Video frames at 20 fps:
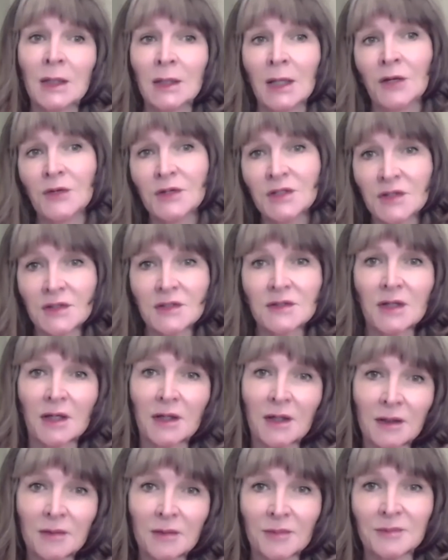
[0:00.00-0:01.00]
Now, this is,
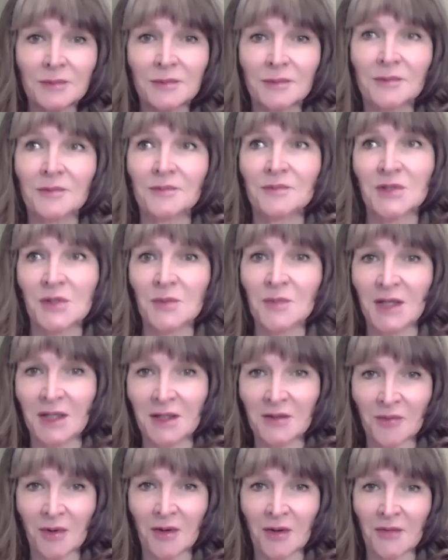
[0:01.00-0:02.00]
to
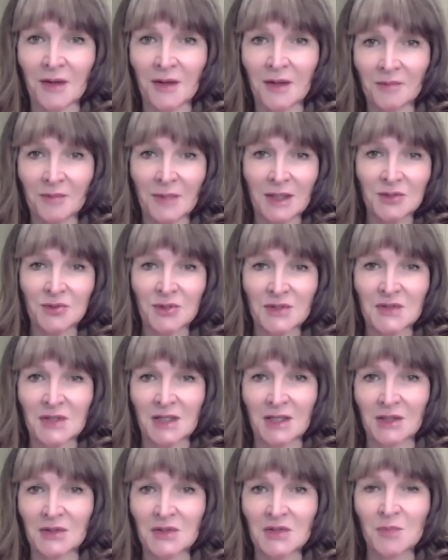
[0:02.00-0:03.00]
me, rather
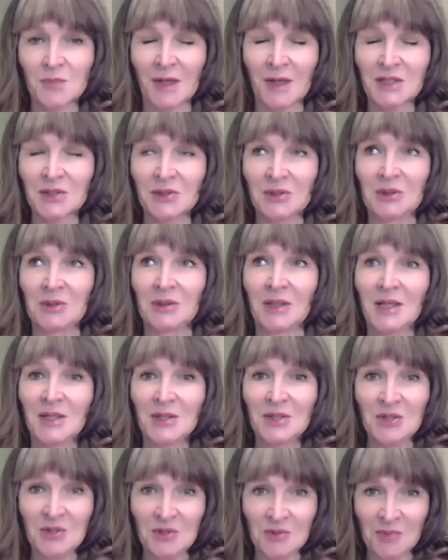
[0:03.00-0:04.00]
interesting and special
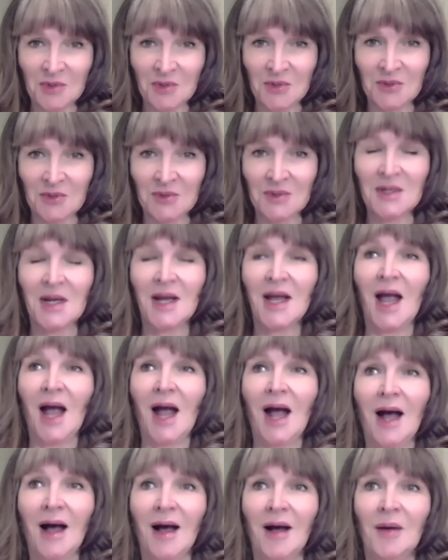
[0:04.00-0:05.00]
new moon,
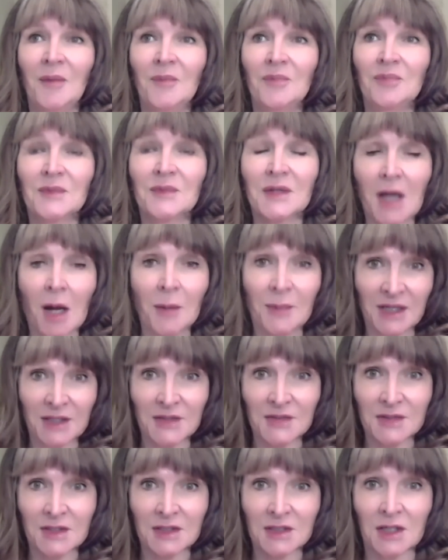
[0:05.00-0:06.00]
coming
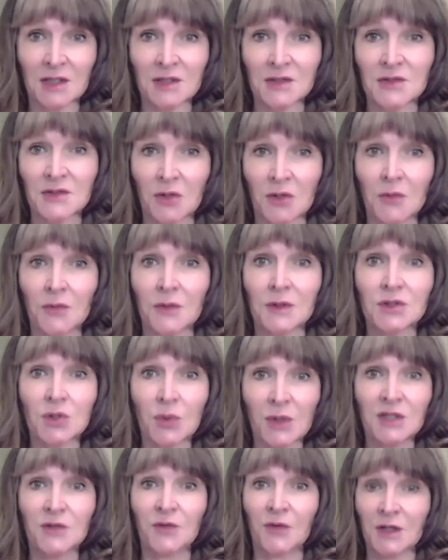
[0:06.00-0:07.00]
as it does on the
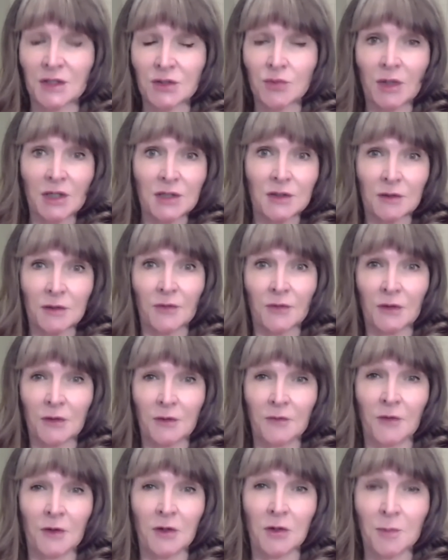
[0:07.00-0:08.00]
21st, right at the
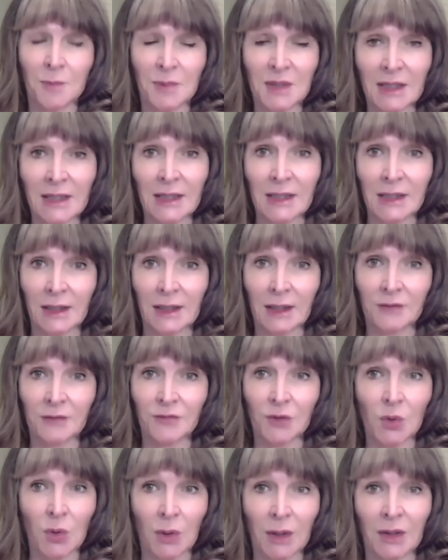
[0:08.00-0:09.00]
very, very beginning
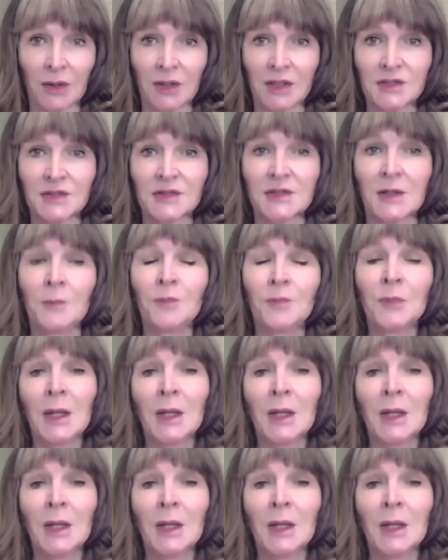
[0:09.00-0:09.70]
of Aquarius.